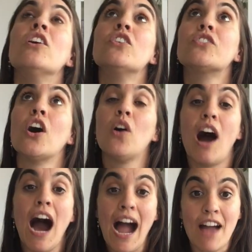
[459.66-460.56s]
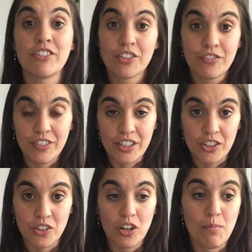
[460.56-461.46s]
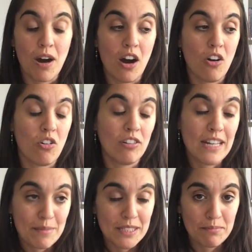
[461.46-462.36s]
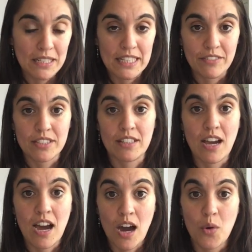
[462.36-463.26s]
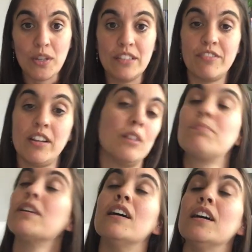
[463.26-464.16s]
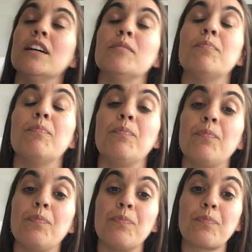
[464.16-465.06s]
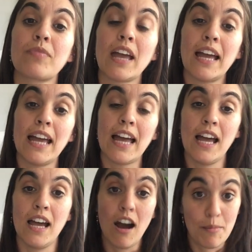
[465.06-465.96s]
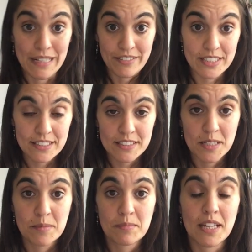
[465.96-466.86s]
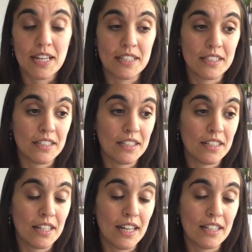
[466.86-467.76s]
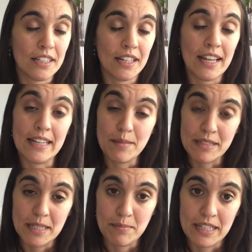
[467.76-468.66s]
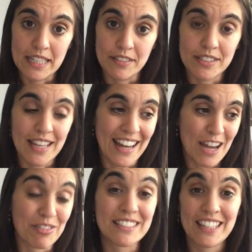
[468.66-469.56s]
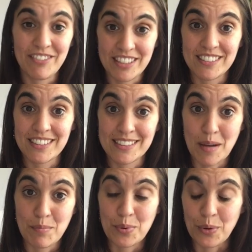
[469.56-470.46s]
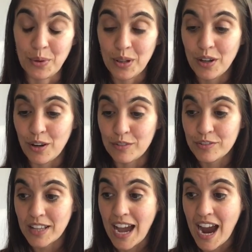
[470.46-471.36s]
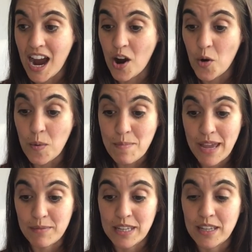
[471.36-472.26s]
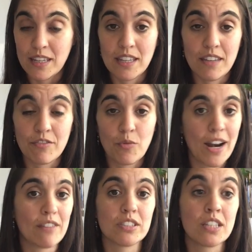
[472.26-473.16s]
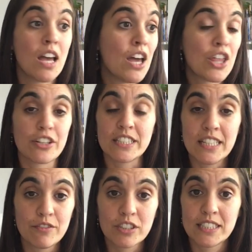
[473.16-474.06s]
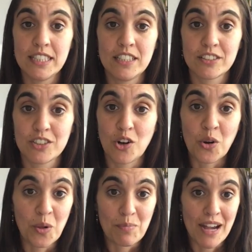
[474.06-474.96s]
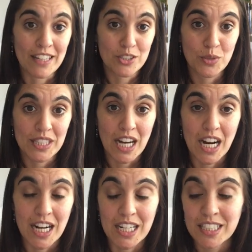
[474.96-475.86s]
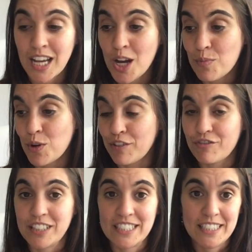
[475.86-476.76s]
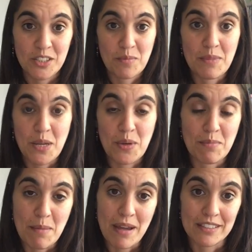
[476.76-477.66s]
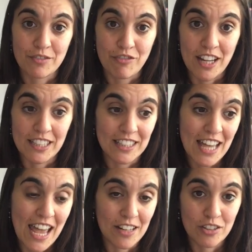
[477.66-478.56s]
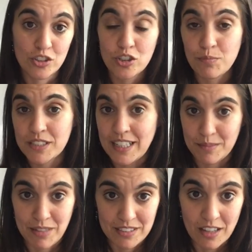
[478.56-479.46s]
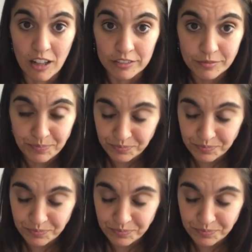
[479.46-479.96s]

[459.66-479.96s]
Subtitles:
So I have another video about limiting beliefs and how we develop our belief system and limiting beliefs. And I was giving the example of how maybe if when I was 13, 14 years old, my sweetheart boyfriend cheated on me with my best friend, and to protect myself